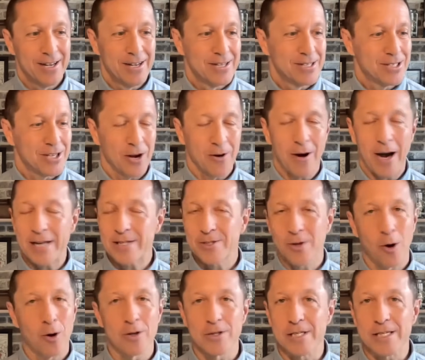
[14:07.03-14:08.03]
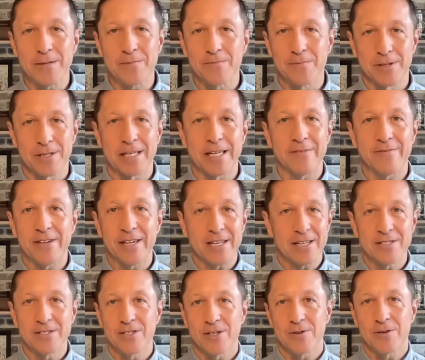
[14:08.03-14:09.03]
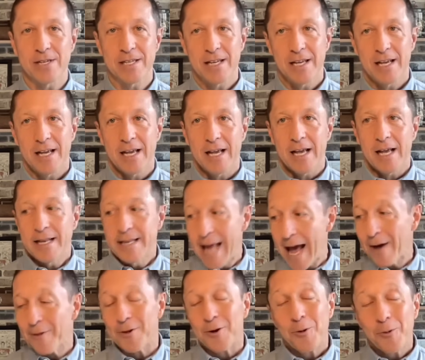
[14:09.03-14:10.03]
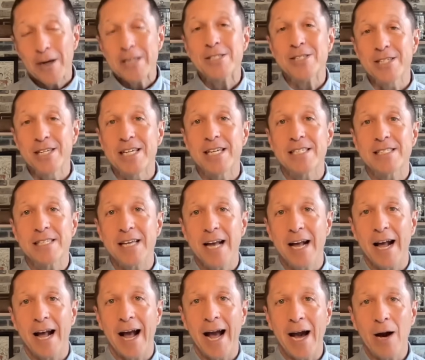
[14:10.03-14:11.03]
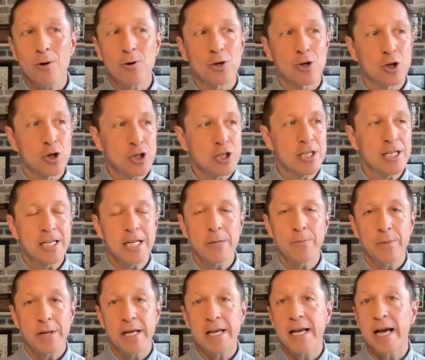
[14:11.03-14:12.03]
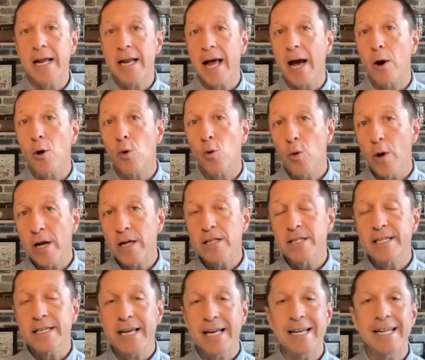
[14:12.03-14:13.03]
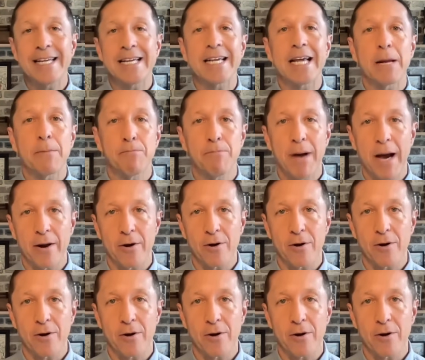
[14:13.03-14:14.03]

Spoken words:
So I totally believe he can do it. Now, the question is, how good can he be and how quickly can he get better?